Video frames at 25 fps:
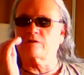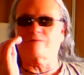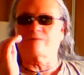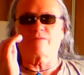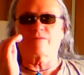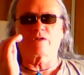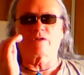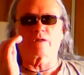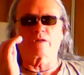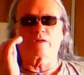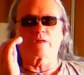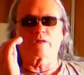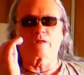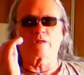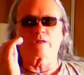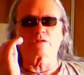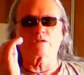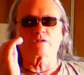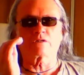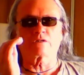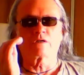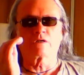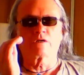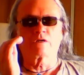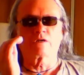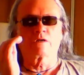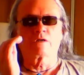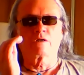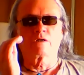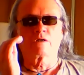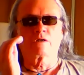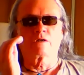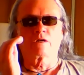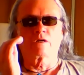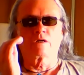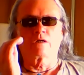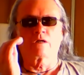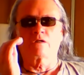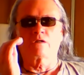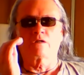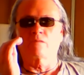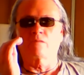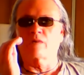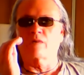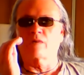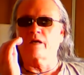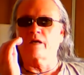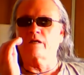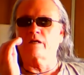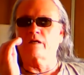of feelings. You
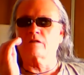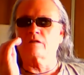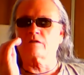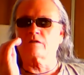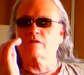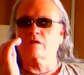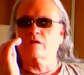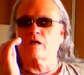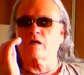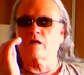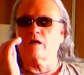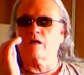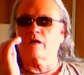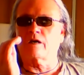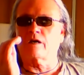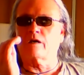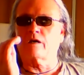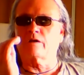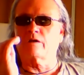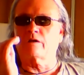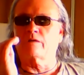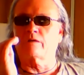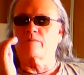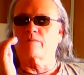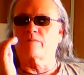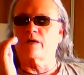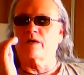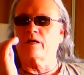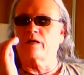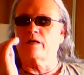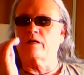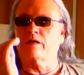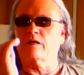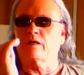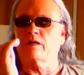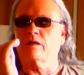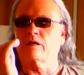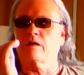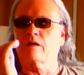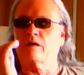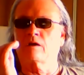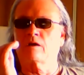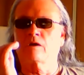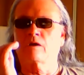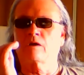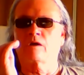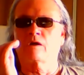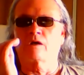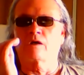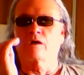might get scared, you might get
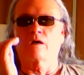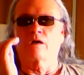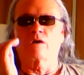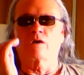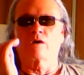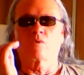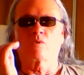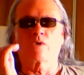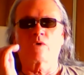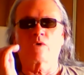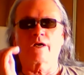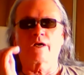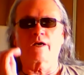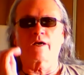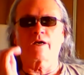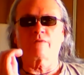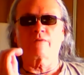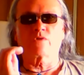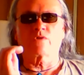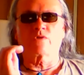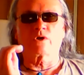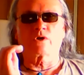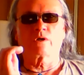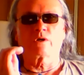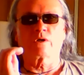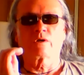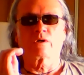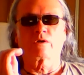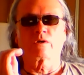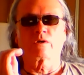whatever.